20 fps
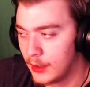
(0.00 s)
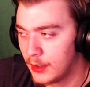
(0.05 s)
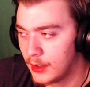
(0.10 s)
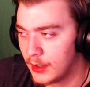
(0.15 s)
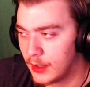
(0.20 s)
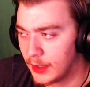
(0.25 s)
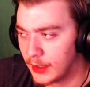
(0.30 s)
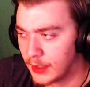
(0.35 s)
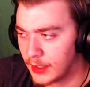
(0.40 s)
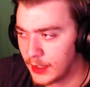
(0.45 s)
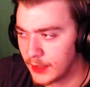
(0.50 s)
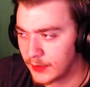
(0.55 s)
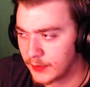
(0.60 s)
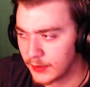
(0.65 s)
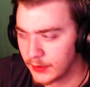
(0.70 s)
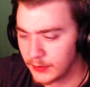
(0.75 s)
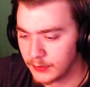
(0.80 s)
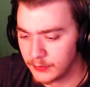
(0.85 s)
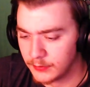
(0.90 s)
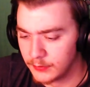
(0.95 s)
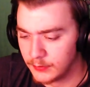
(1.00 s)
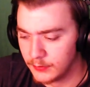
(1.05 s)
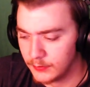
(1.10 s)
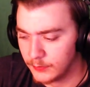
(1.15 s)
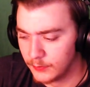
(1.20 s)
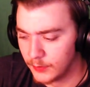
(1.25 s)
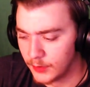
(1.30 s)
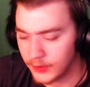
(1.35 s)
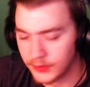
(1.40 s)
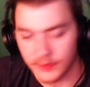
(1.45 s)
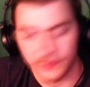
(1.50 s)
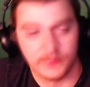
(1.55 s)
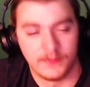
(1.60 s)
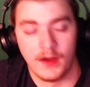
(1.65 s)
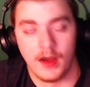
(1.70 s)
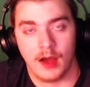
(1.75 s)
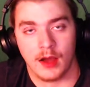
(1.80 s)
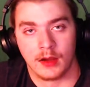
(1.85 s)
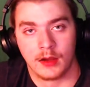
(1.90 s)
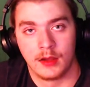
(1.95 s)
And I said, what the
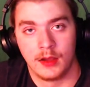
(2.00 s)
fuck?